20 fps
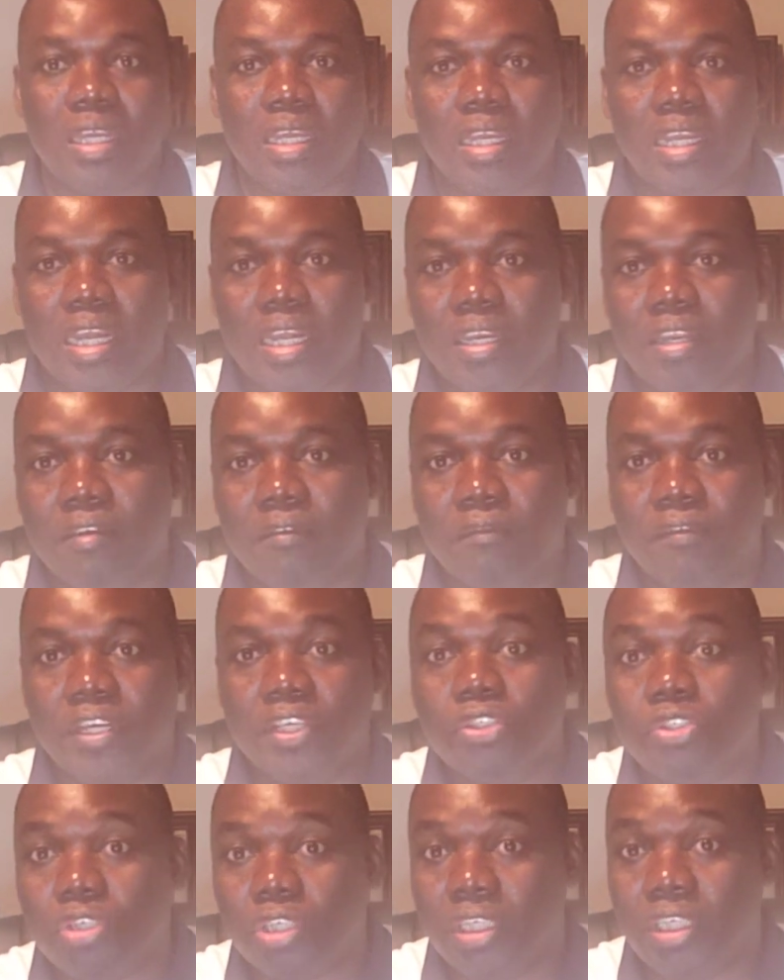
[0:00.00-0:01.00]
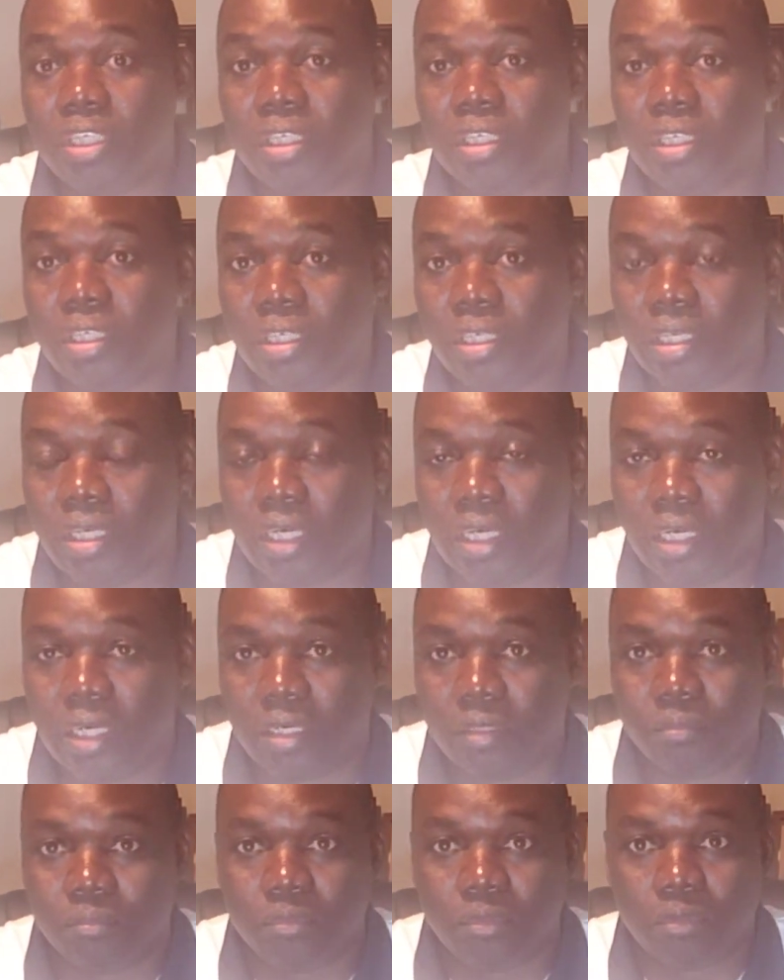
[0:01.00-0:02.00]
Then eventually,
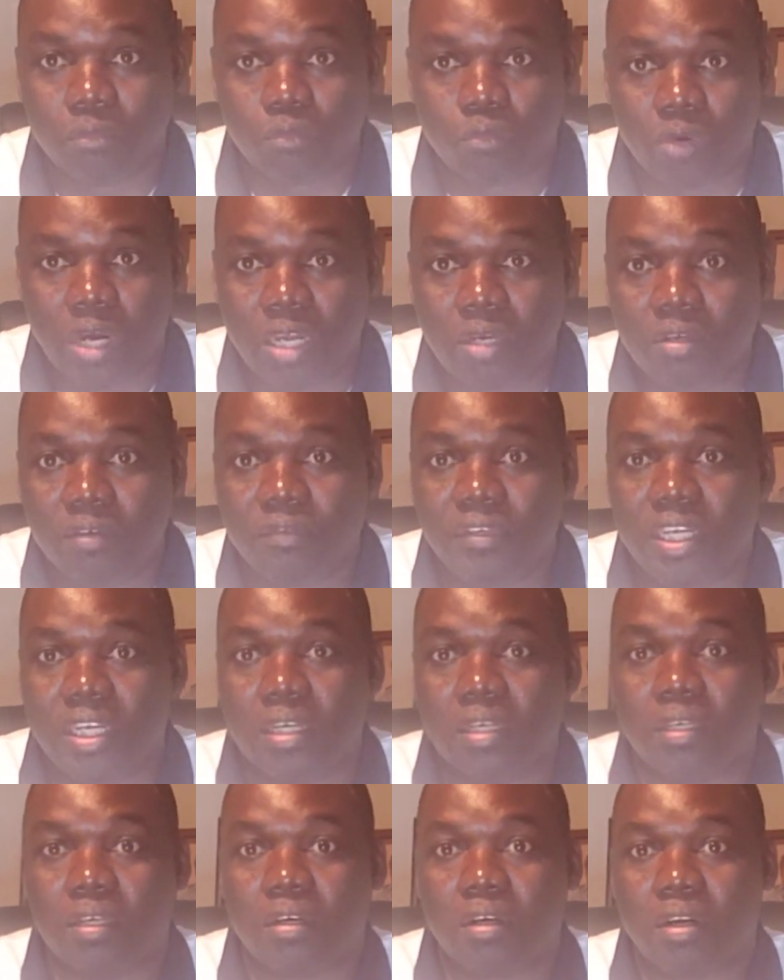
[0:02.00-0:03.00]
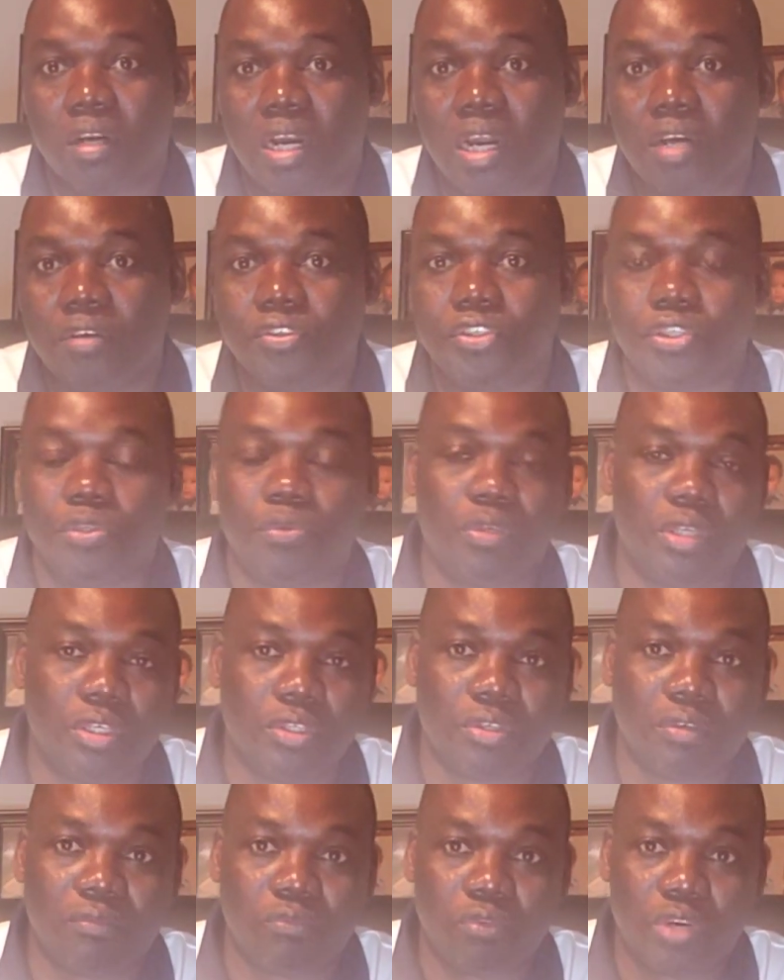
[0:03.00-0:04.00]
one of the crown
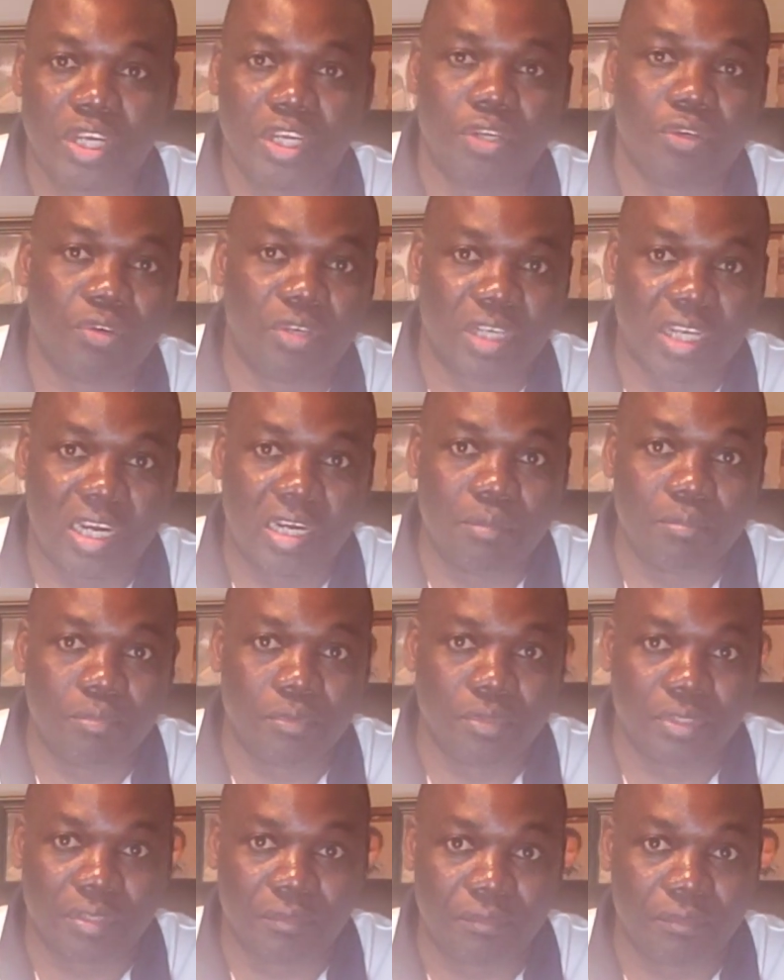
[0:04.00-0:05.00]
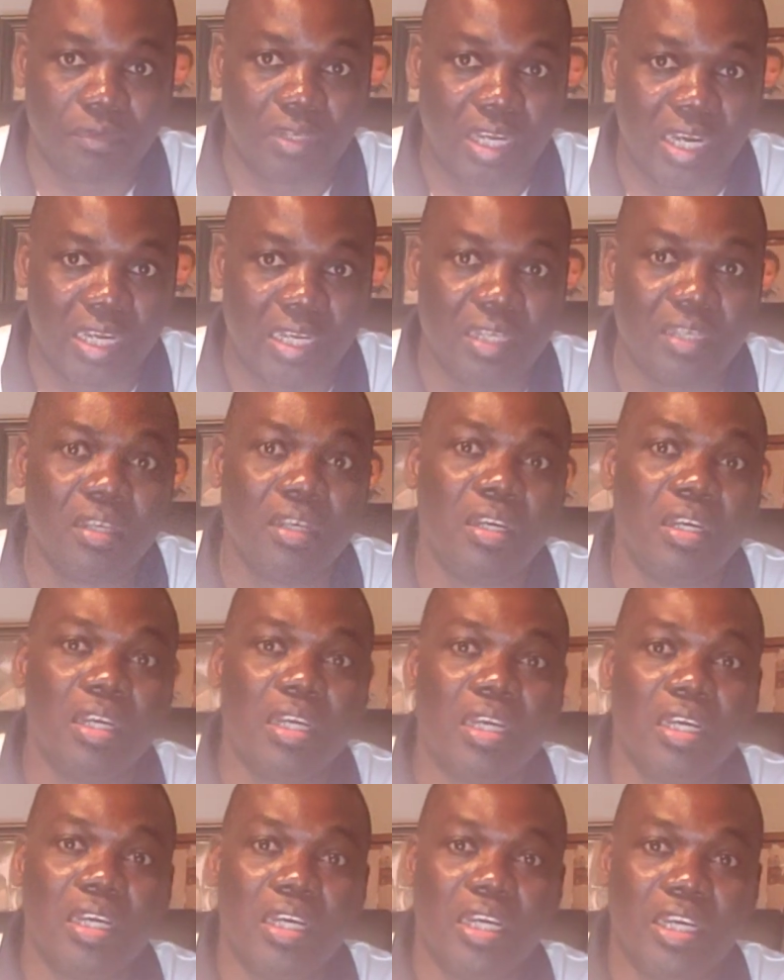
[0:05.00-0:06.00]
jewels of working on campus, if you like,
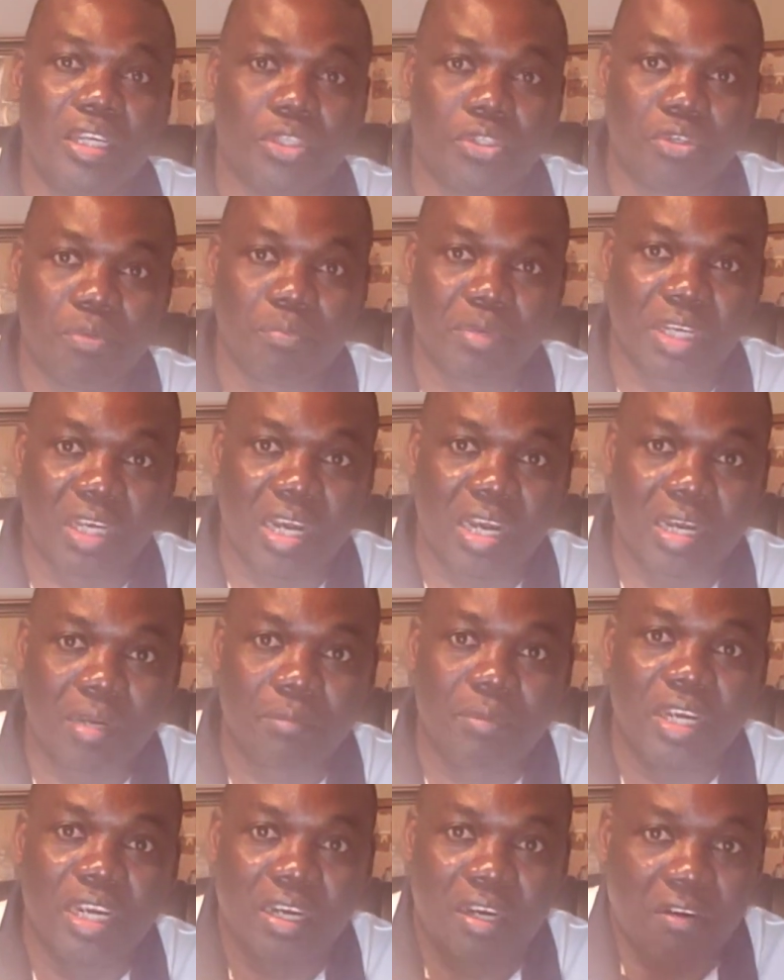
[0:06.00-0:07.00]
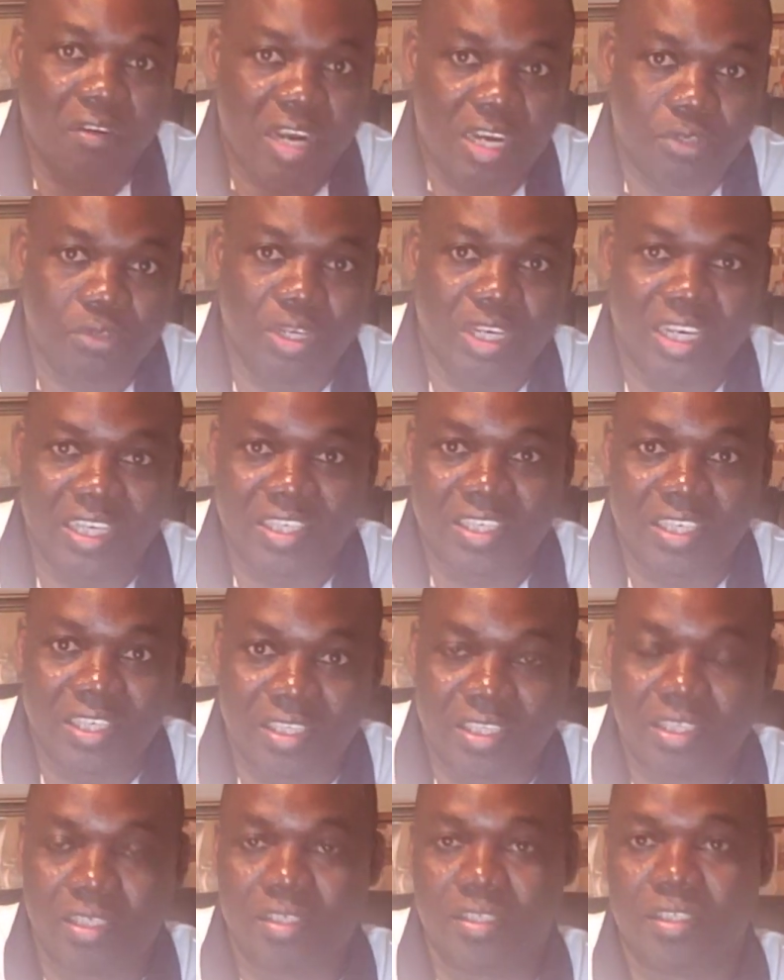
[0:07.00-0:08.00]
is to become a graduate
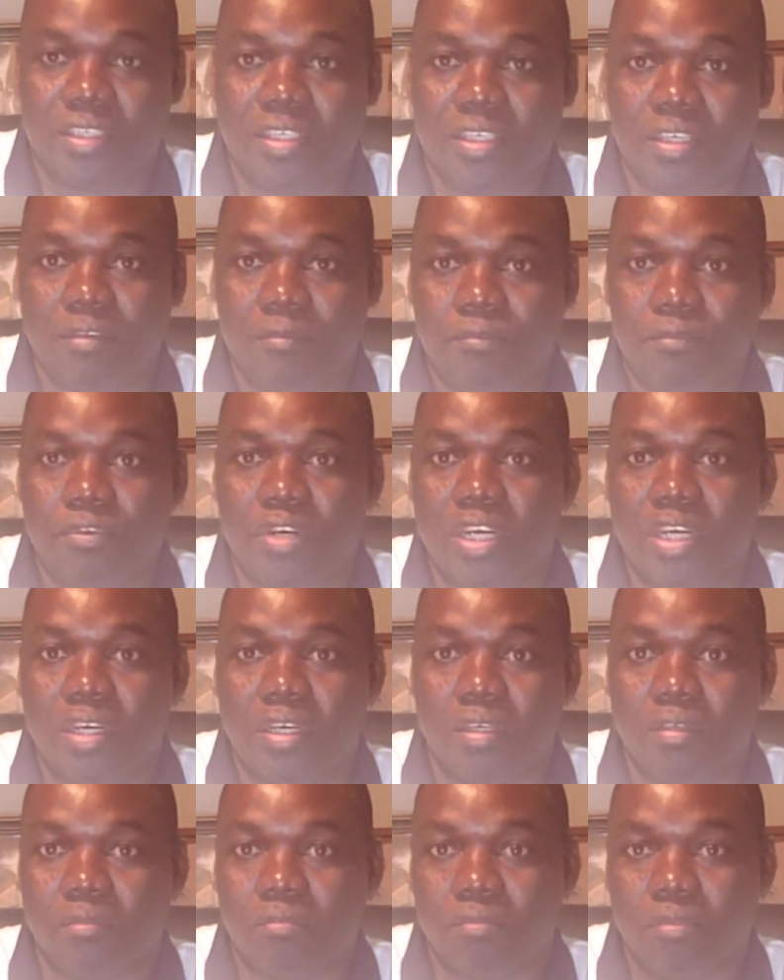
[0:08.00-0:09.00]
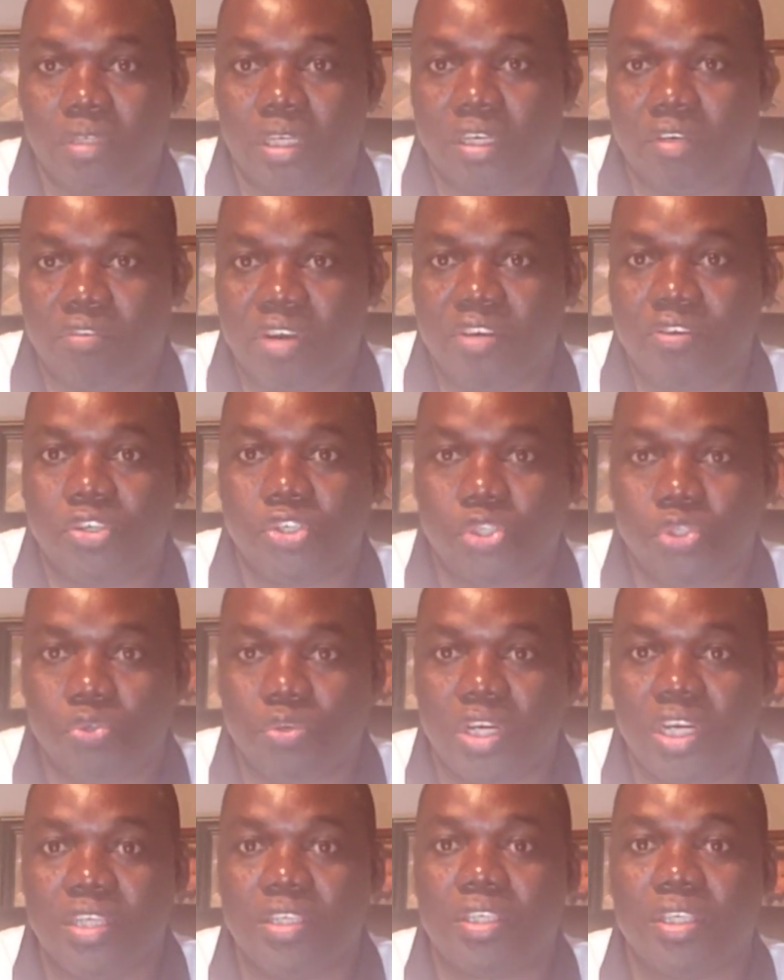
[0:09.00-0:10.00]
assistant. If you are a graduate
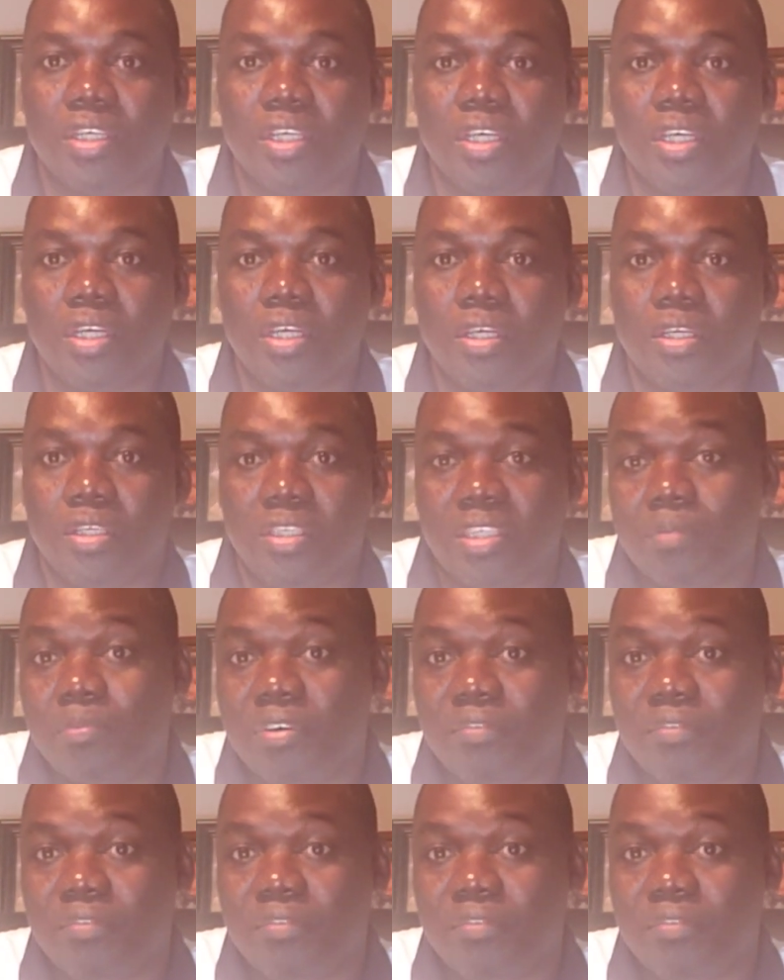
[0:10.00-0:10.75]
student, some